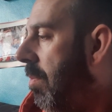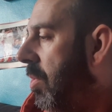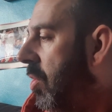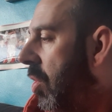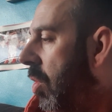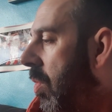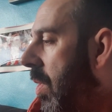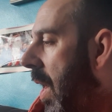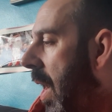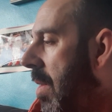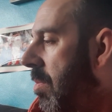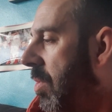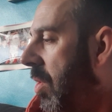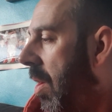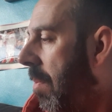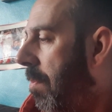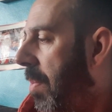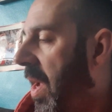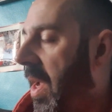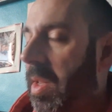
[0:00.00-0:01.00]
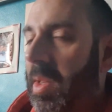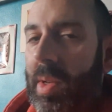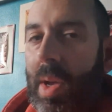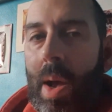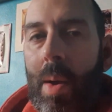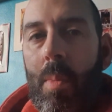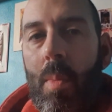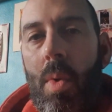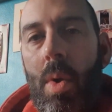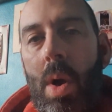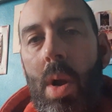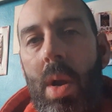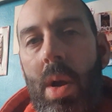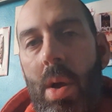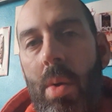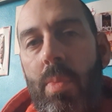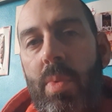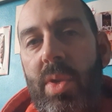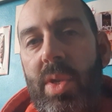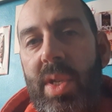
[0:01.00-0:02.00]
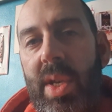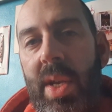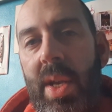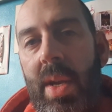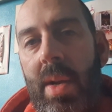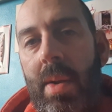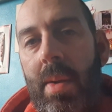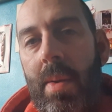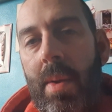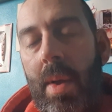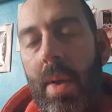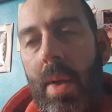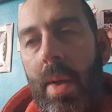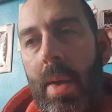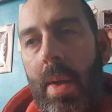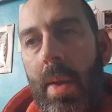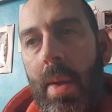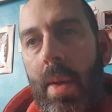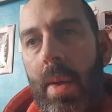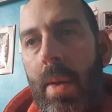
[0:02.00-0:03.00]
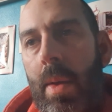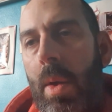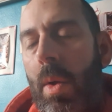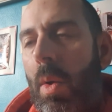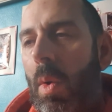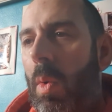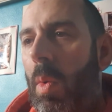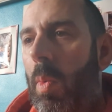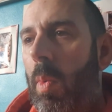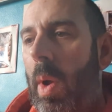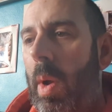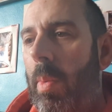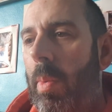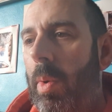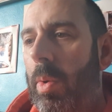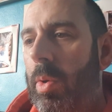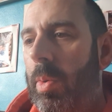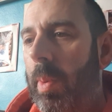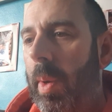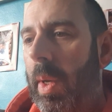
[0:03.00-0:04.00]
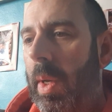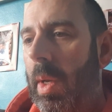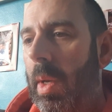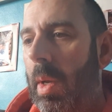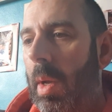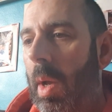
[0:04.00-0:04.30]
two games I picked up while I was in, oh, where was we?